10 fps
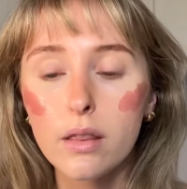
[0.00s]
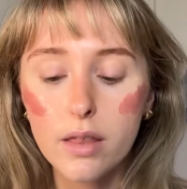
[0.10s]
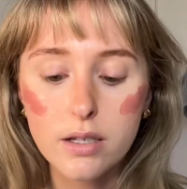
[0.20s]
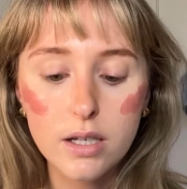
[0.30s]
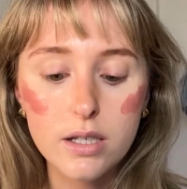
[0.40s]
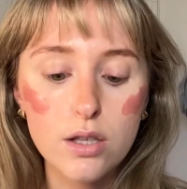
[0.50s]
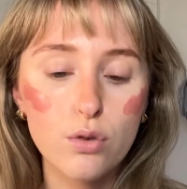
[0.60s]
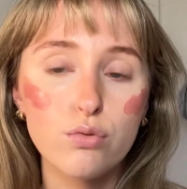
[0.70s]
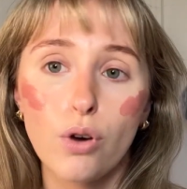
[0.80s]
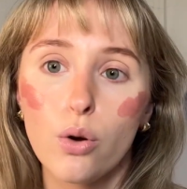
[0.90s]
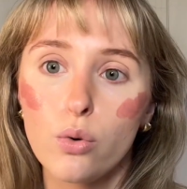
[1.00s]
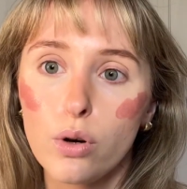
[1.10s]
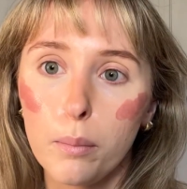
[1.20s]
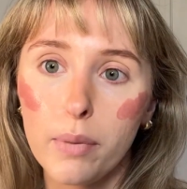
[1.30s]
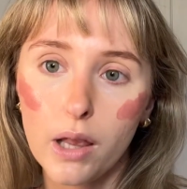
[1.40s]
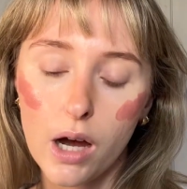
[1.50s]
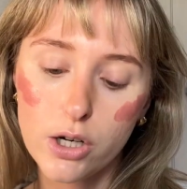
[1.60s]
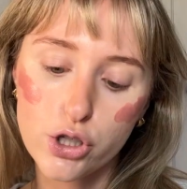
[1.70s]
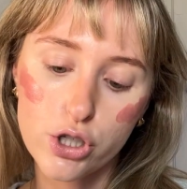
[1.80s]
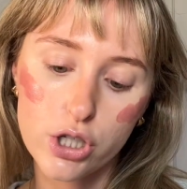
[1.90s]
This is the Rhode
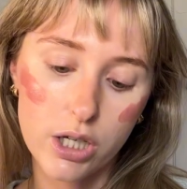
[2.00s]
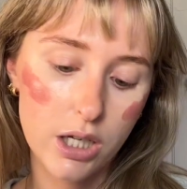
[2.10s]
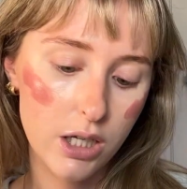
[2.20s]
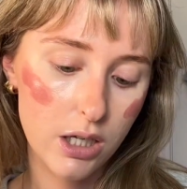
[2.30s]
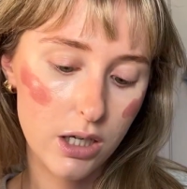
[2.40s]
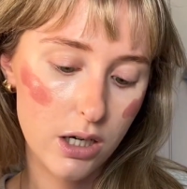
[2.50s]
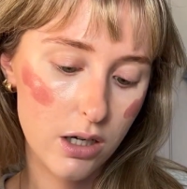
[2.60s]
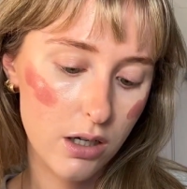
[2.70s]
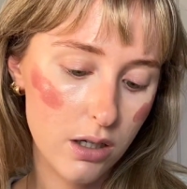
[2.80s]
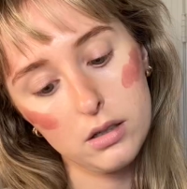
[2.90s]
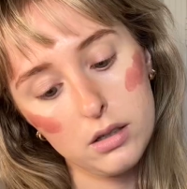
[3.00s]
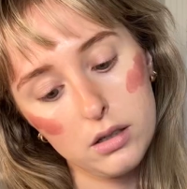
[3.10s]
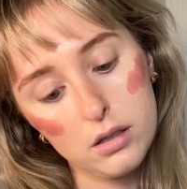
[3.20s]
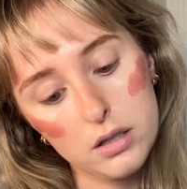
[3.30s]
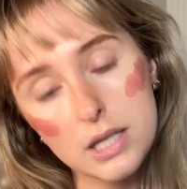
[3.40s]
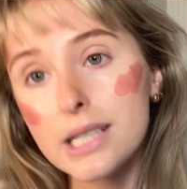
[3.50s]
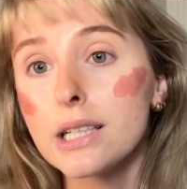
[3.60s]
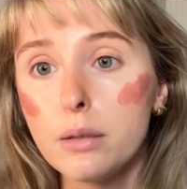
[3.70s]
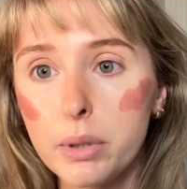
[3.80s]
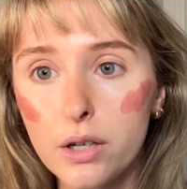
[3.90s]
blush in
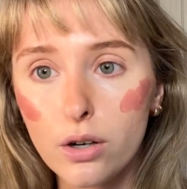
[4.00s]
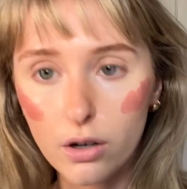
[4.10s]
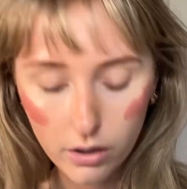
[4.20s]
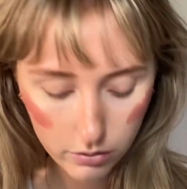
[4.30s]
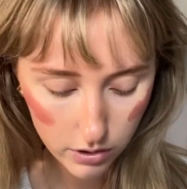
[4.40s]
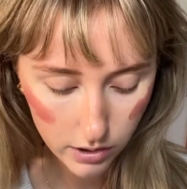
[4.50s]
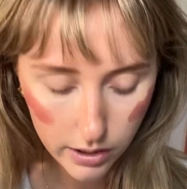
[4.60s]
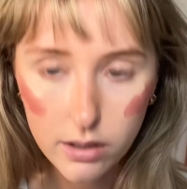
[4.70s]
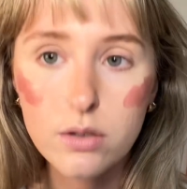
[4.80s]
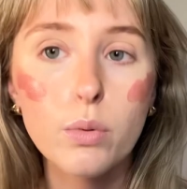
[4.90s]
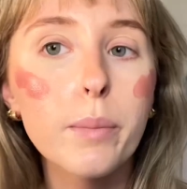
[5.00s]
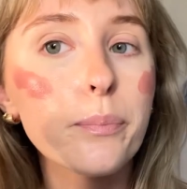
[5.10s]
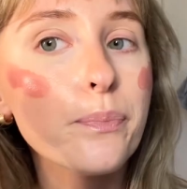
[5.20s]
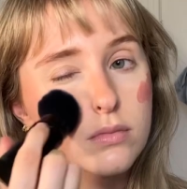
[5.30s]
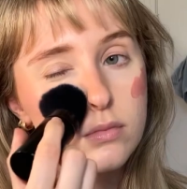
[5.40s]
Sleepy Girl. I really like this one.